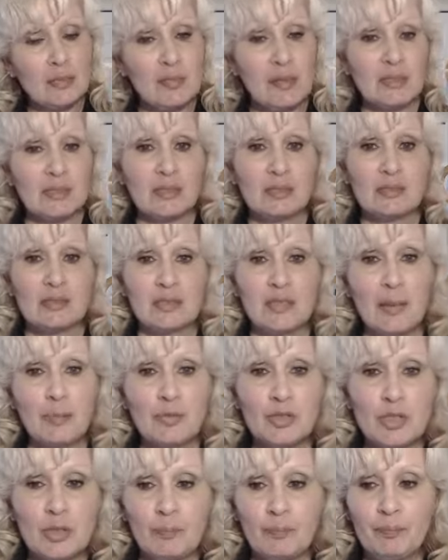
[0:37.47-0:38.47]

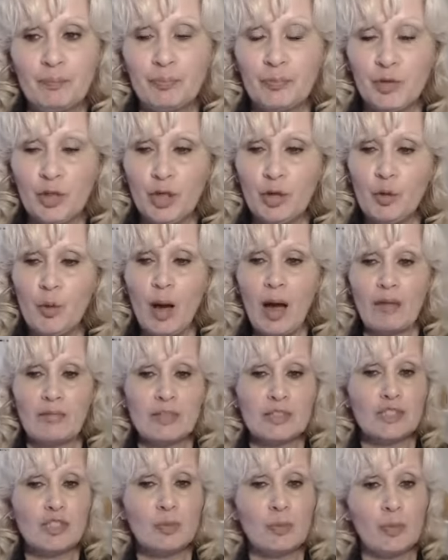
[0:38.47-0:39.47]
misconception. You have a
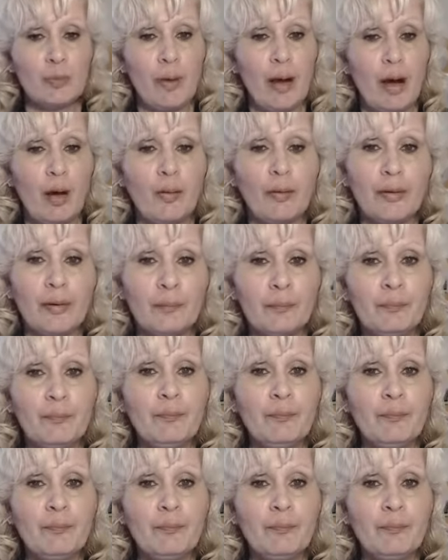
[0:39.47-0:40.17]
superpower.